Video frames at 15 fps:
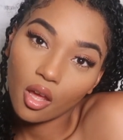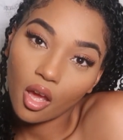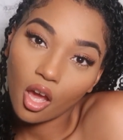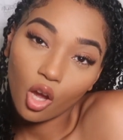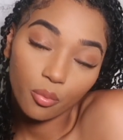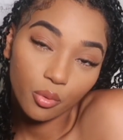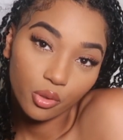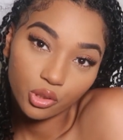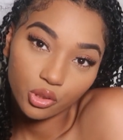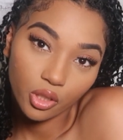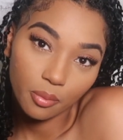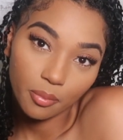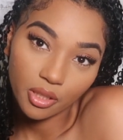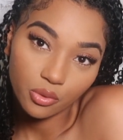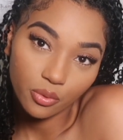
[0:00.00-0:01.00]
I hope you
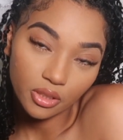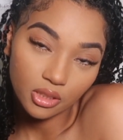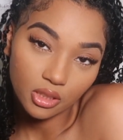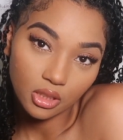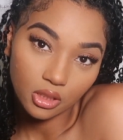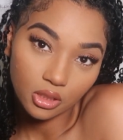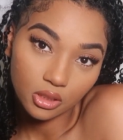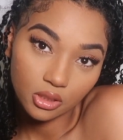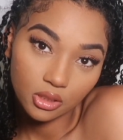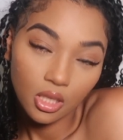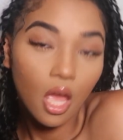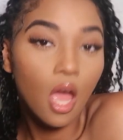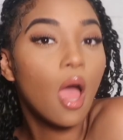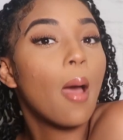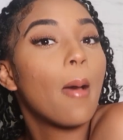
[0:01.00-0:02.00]
enjoyed my twist looks,
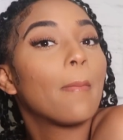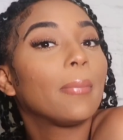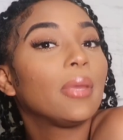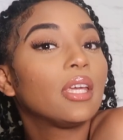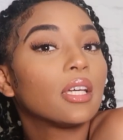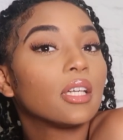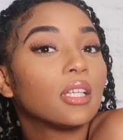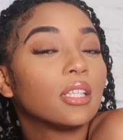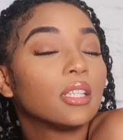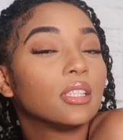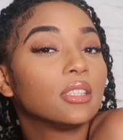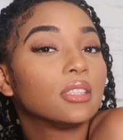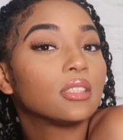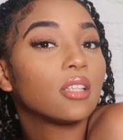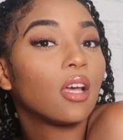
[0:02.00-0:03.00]

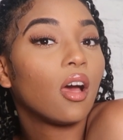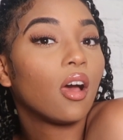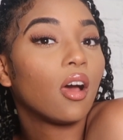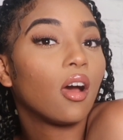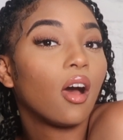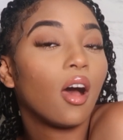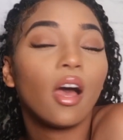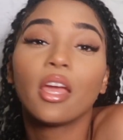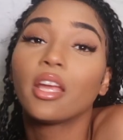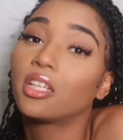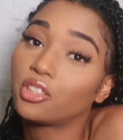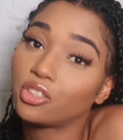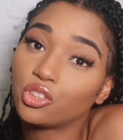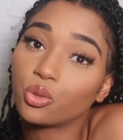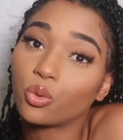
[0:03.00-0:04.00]
because I
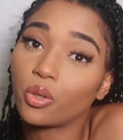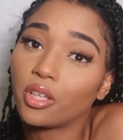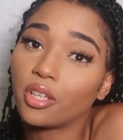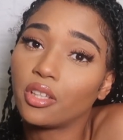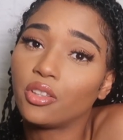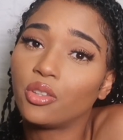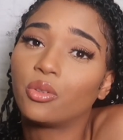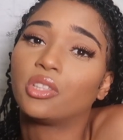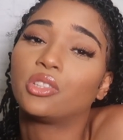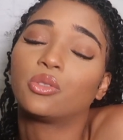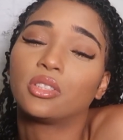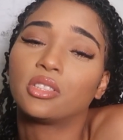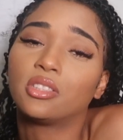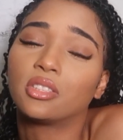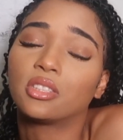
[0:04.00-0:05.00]
enjoy doing
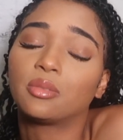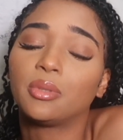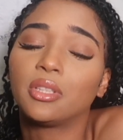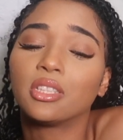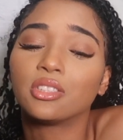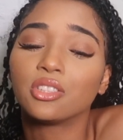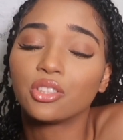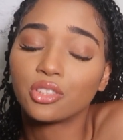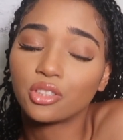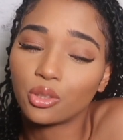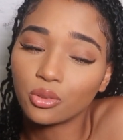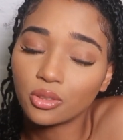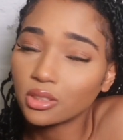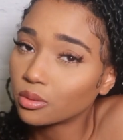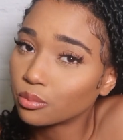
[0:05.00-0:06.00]
twist looks because they're
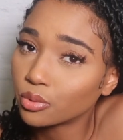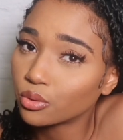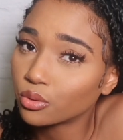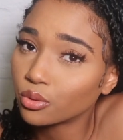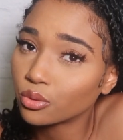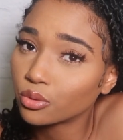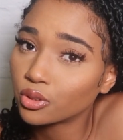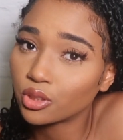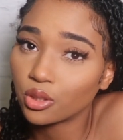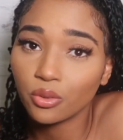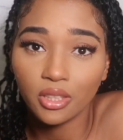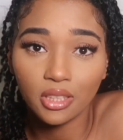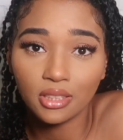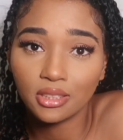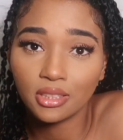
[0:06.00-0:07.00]
so simple, so
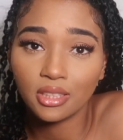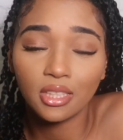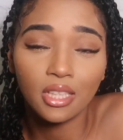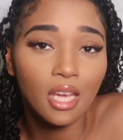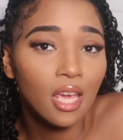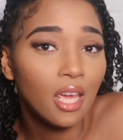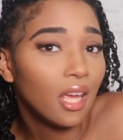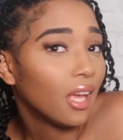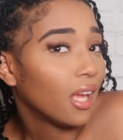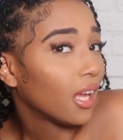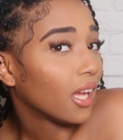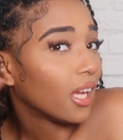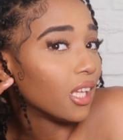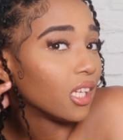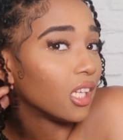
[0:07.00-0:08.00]
easy.
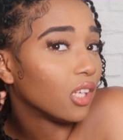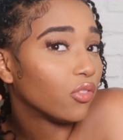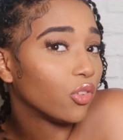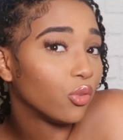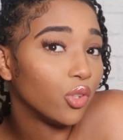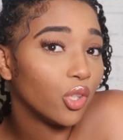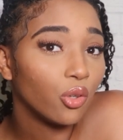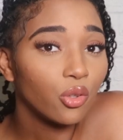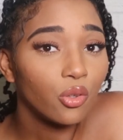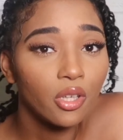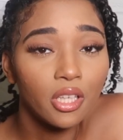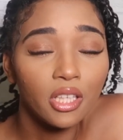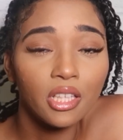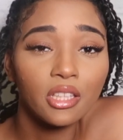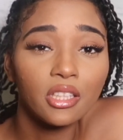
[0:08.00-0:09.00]
And if you don't know
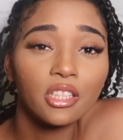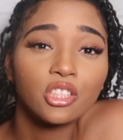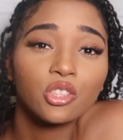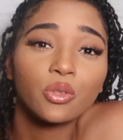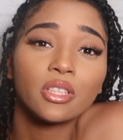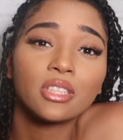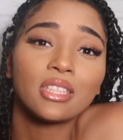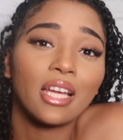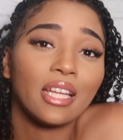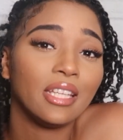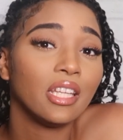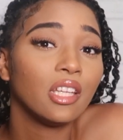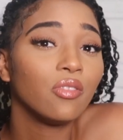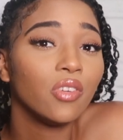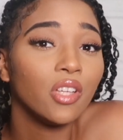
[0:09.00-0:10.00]
how to get these twists, I
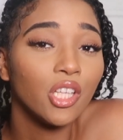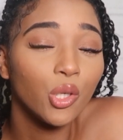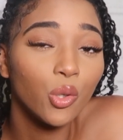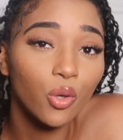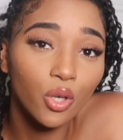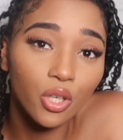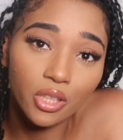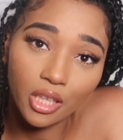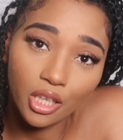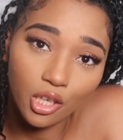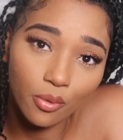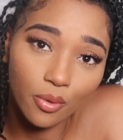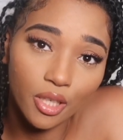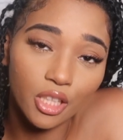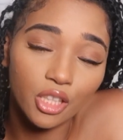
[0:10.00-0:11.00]
did a video on that
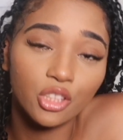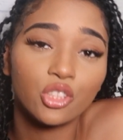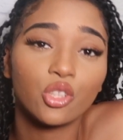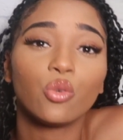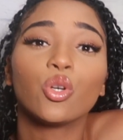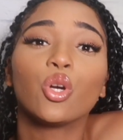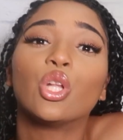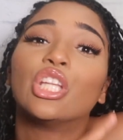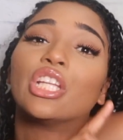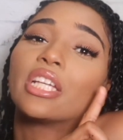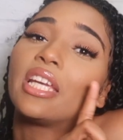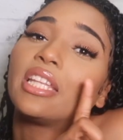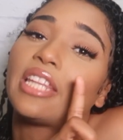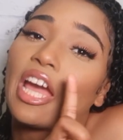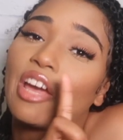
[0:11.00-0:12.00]
already, so go look
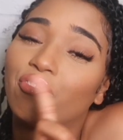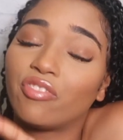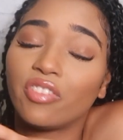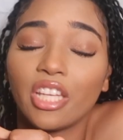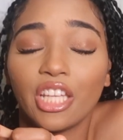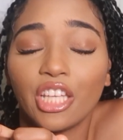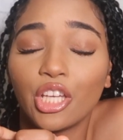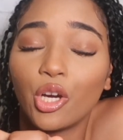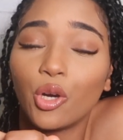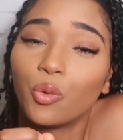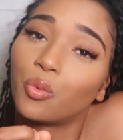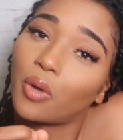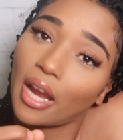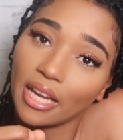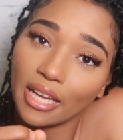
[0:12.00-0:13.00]
at that video
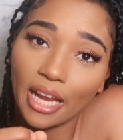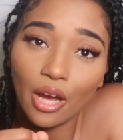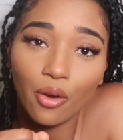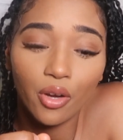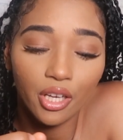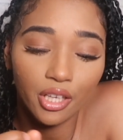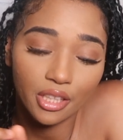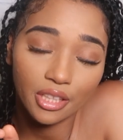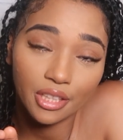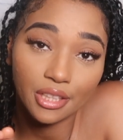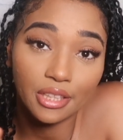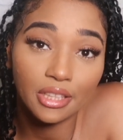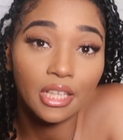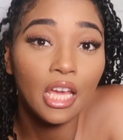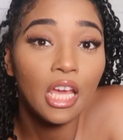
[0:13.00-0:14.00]
right now,
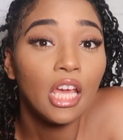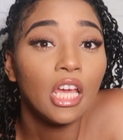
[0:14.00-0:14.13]
honey.